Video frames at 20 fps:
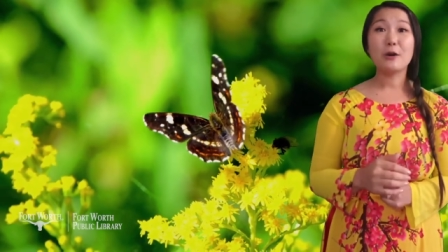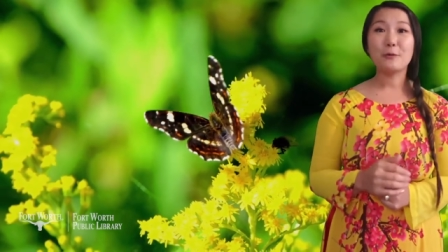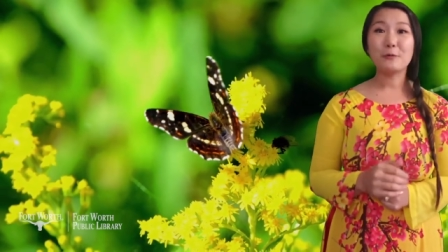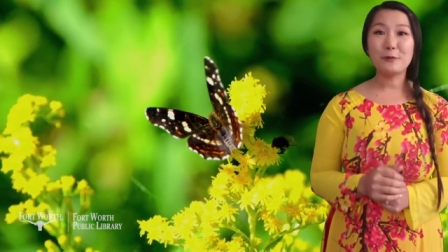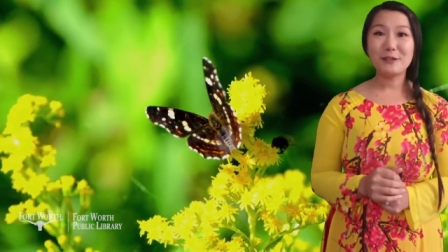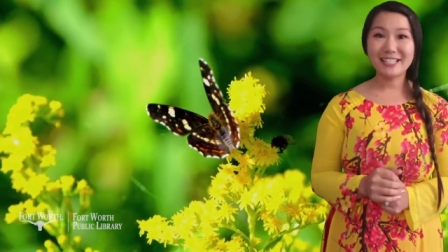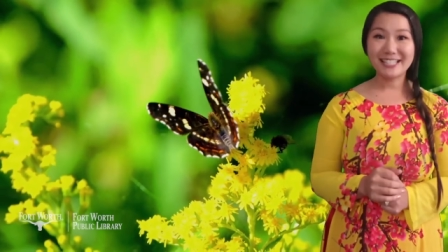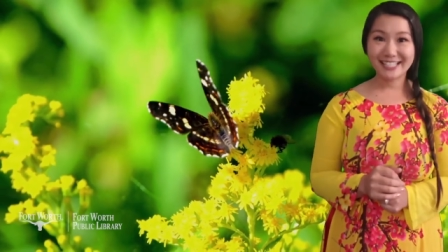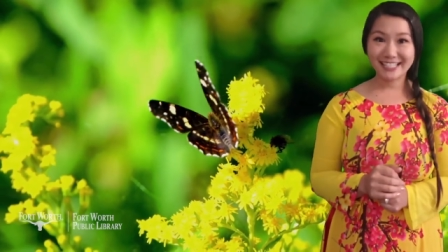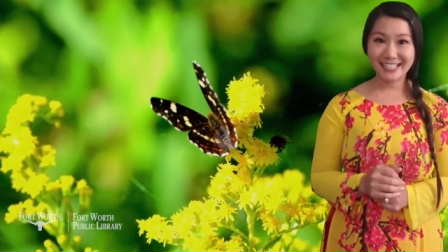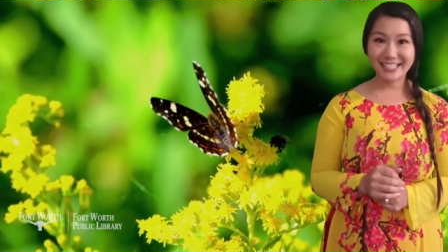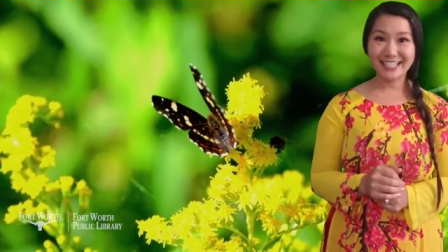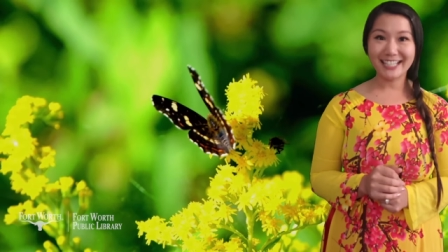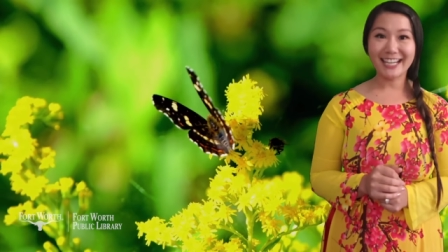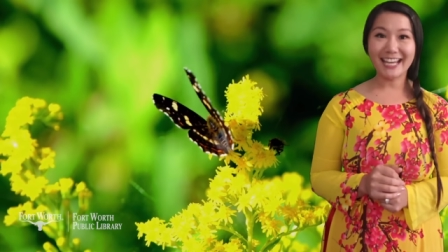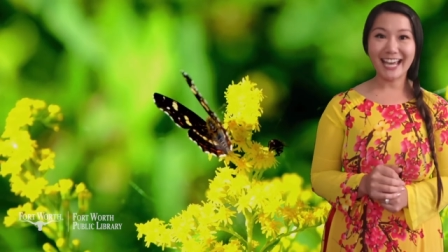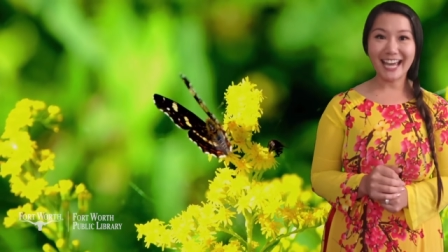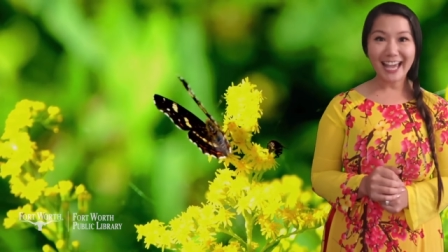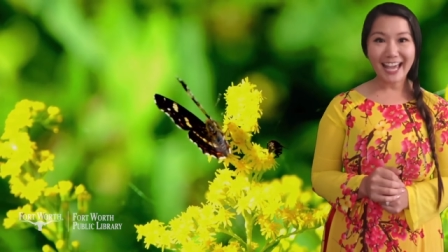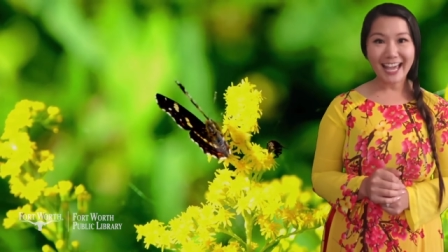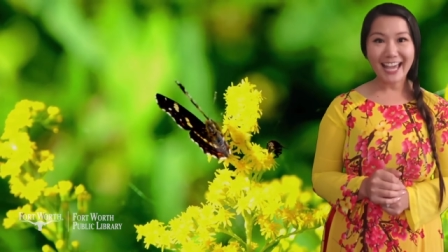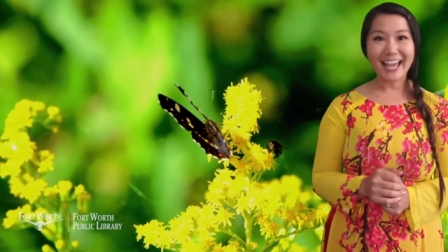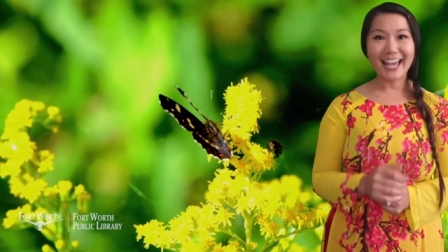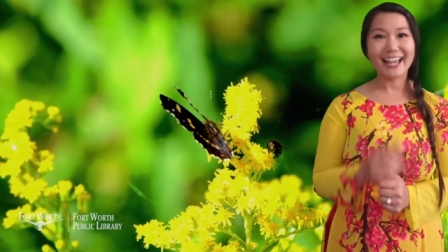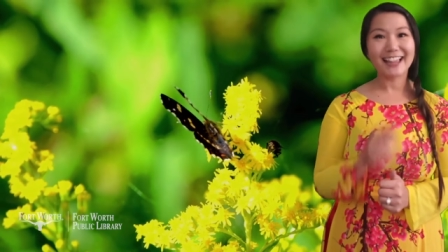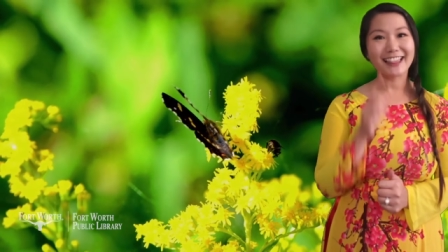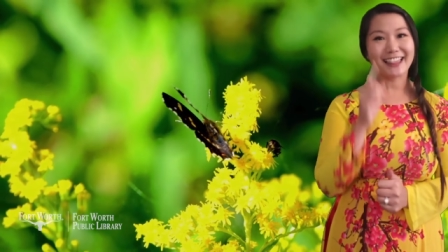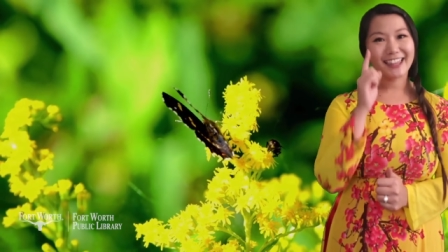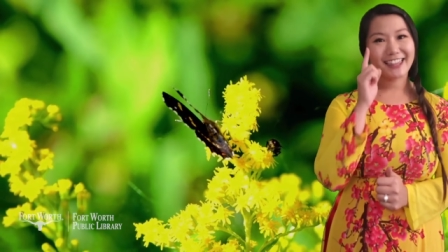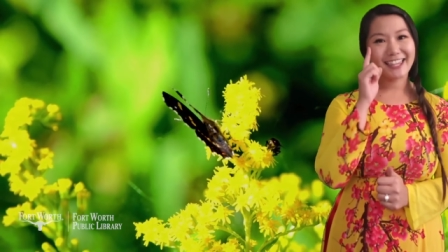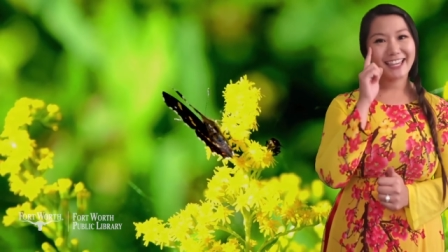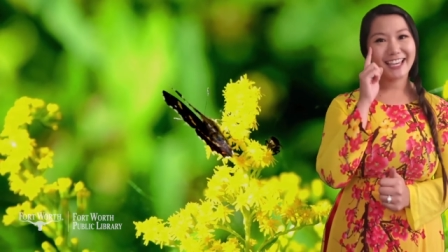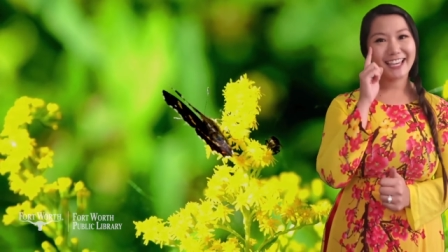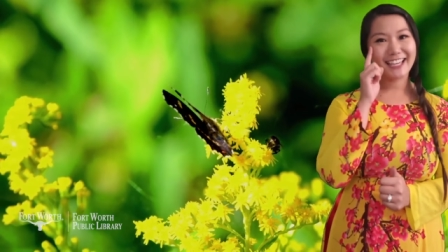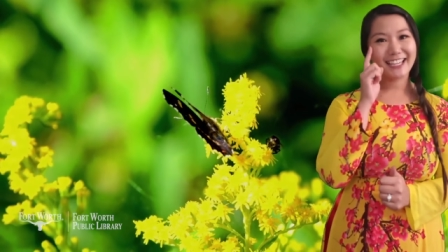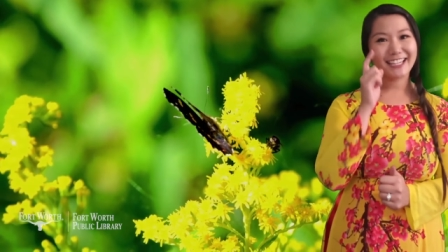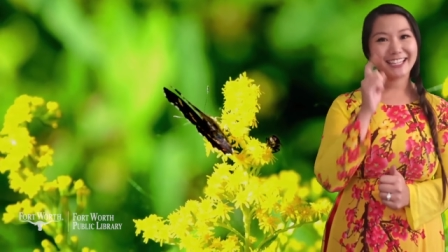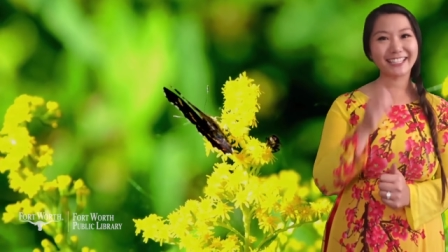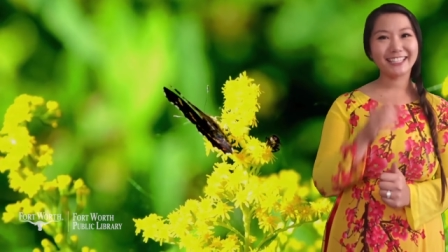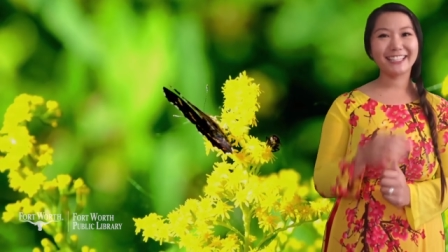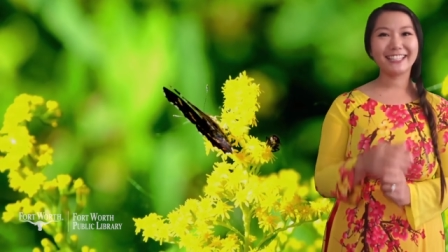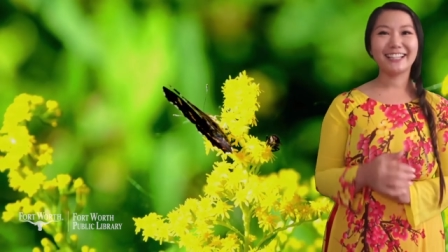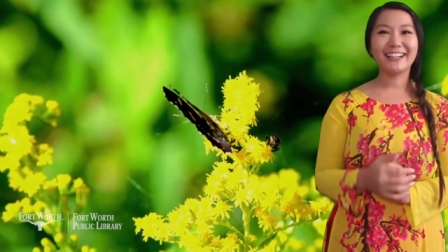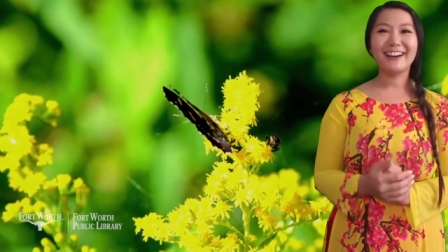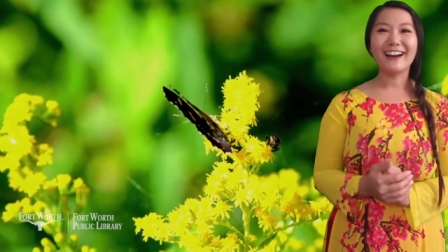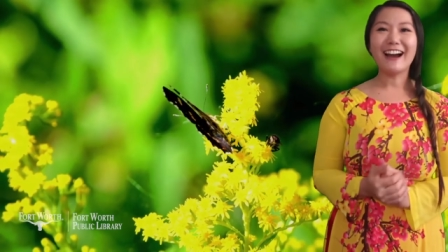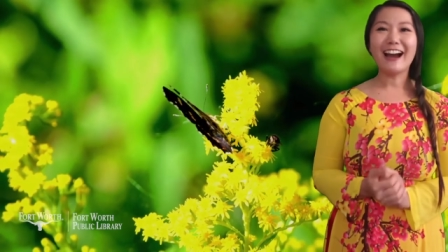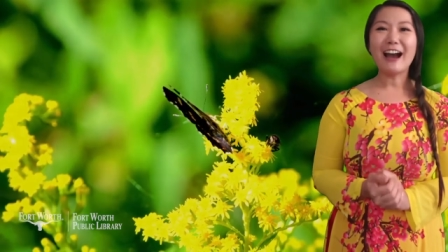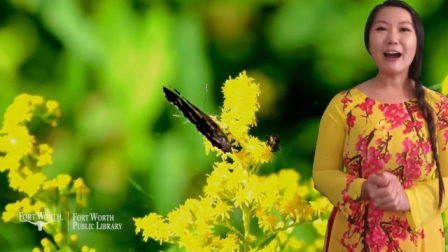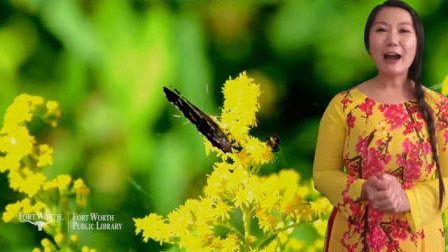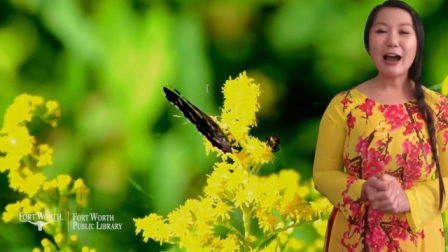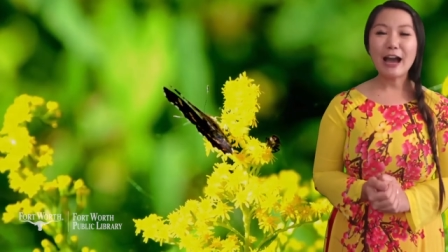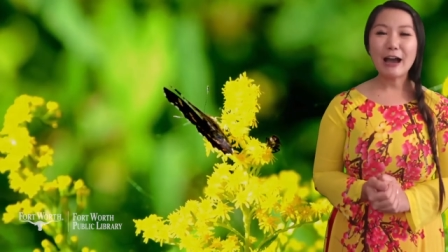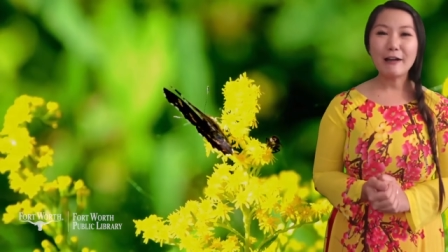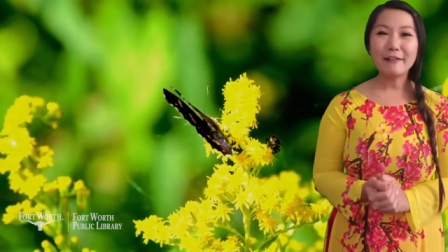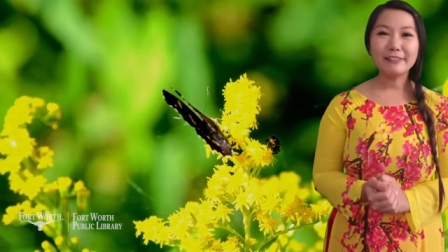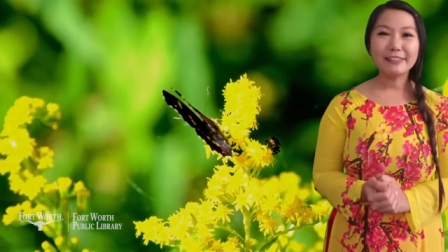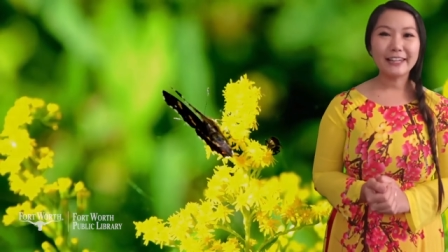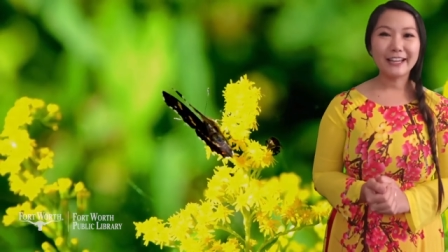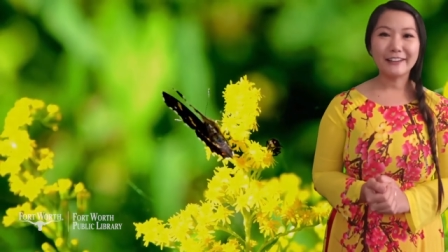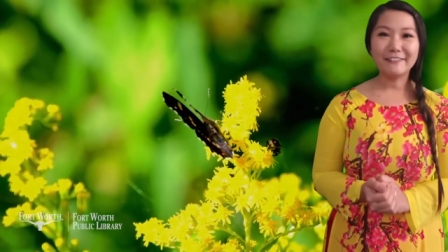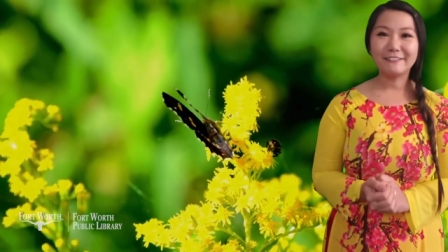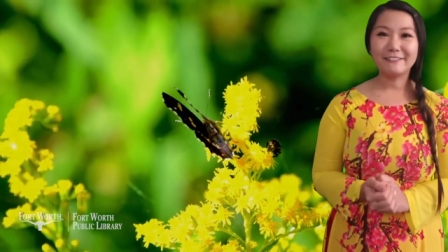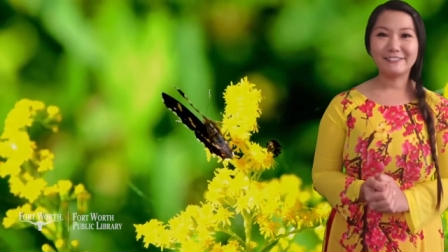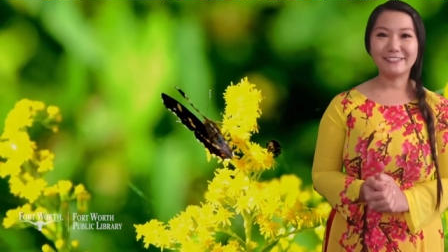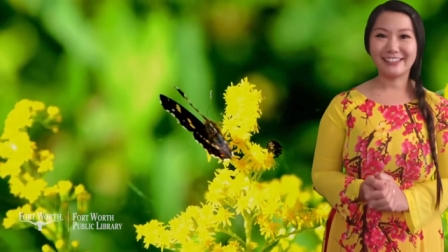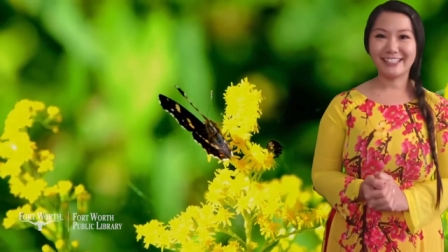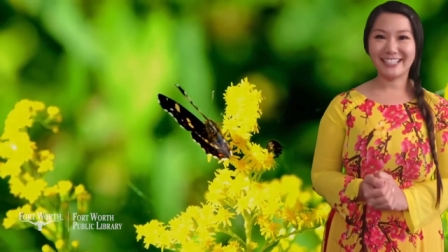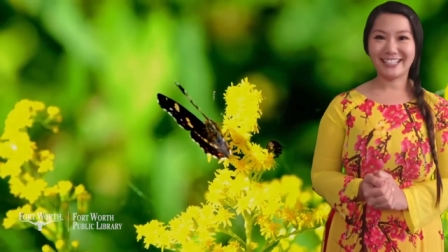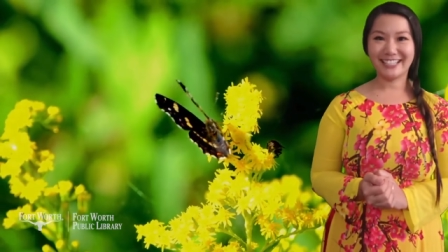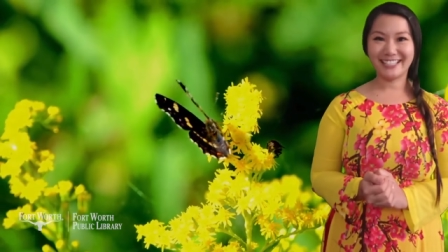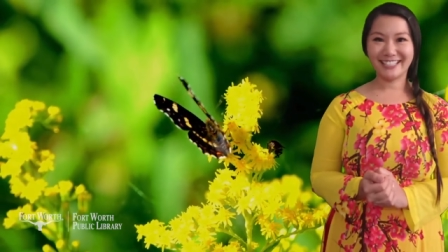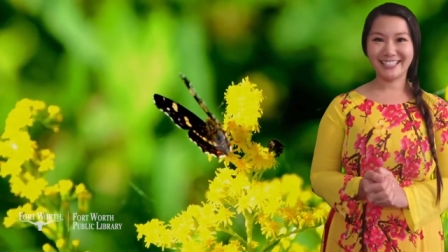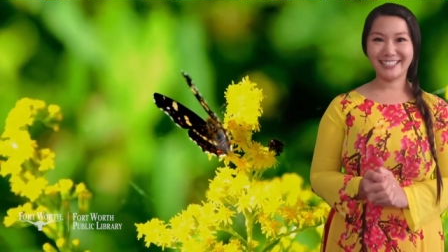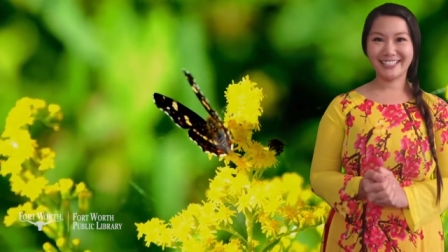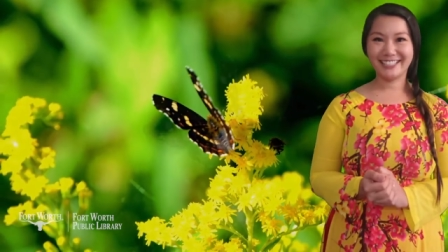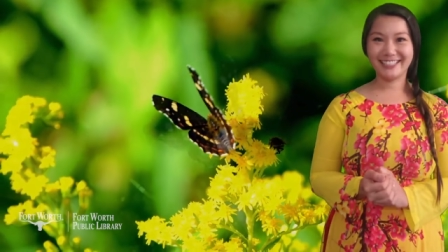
we sit and think. How lovely.